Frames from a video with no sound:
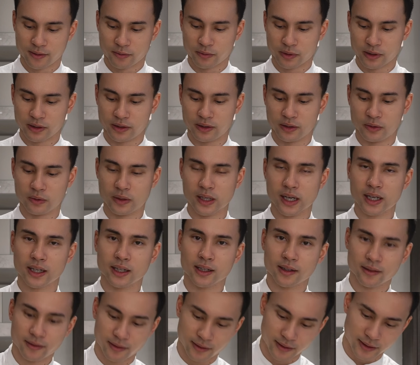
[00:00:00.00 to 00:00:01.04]
once you get
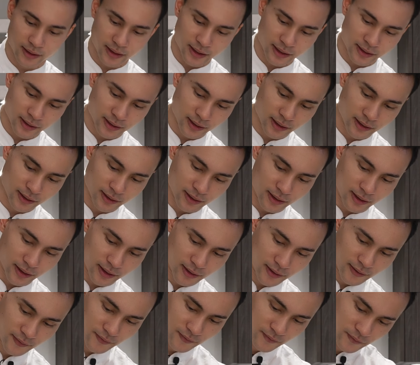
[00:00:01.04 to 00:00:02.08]
it, it's in there.